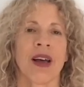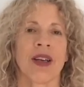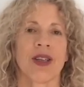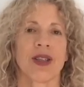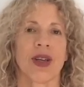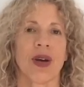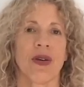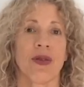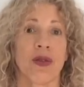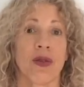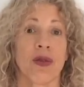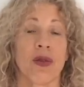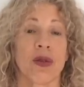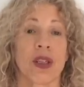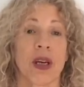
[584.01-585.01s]
So if you're
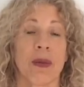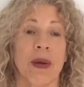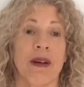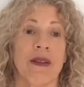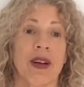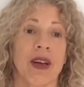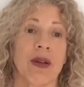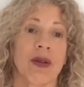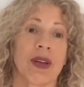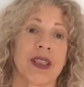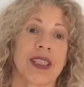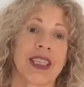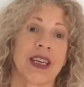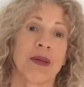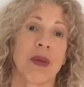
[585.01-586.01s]
using a mirror, you can
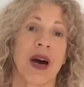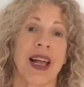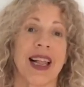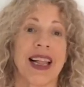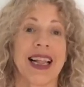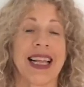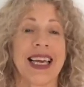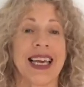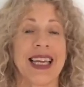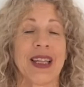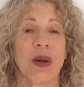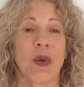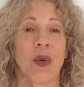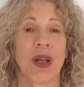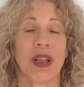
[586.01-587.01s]
see you might lean
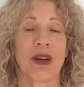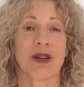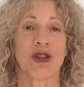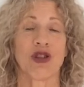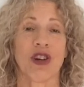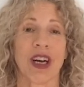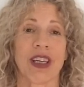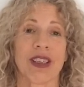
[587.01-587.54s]
with your stretch.